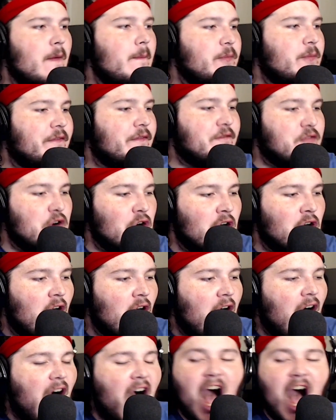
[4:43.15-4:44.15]
For
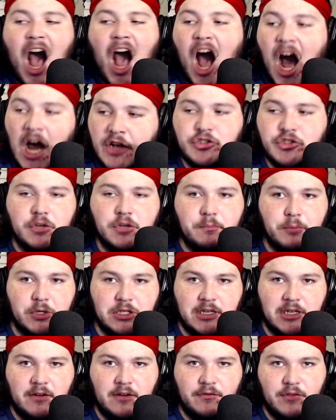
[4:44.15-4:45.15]

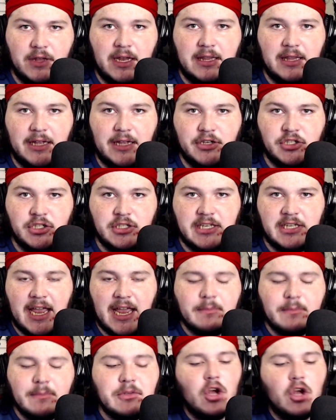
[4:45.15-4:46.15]
100% of League of Legends
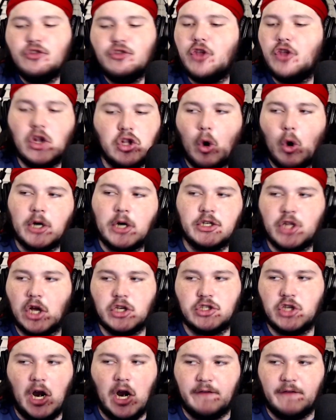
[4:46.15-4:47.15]
games, the lore does
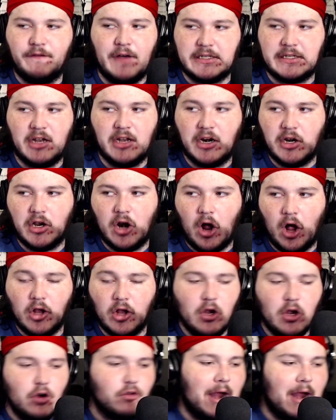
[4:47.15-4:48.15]
not affect it at all,
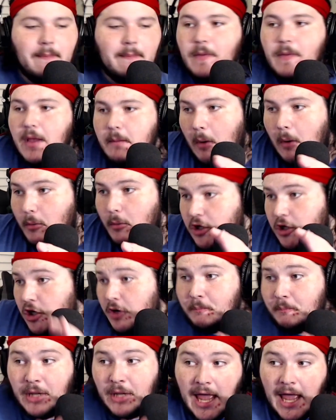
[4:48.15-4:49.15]
right? But when you're
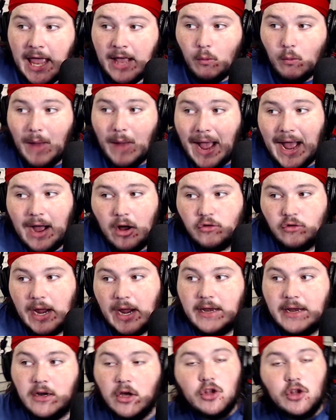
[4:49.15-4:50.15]
playing WoW,
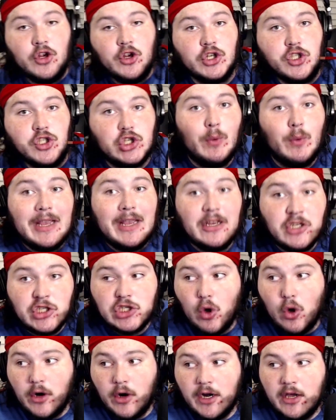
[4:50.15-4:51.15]
right, you're doing
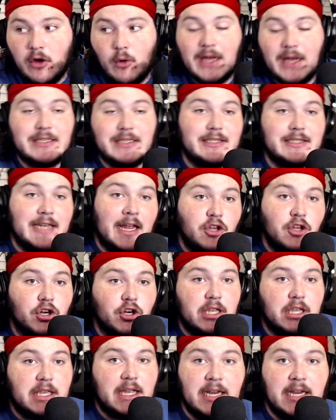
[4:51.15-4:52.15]
story quests, and
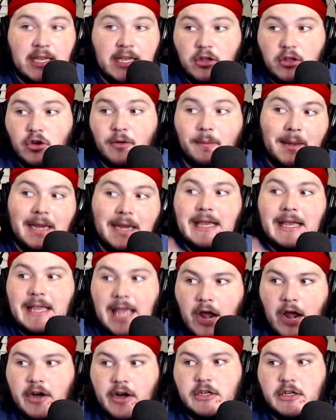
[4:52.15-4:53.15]
you're meeting
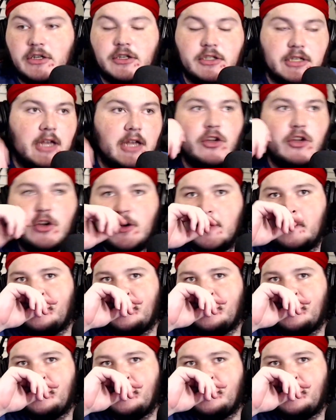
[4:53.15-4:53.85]
characters, and you're